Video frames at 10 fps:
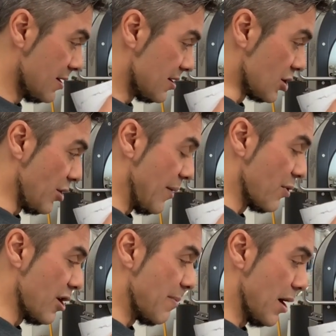So then
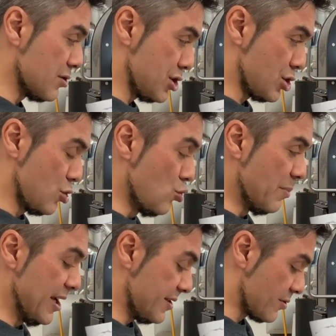we're about 2
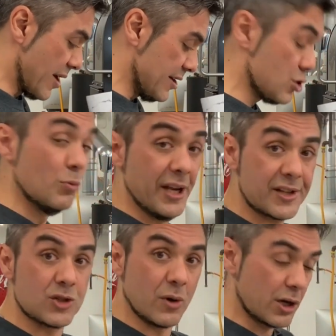minutes, right? 2
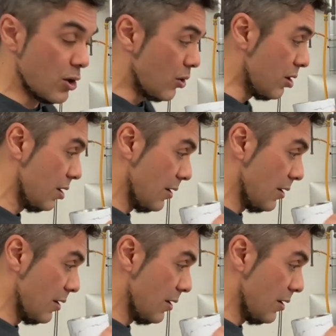minutes to our goal.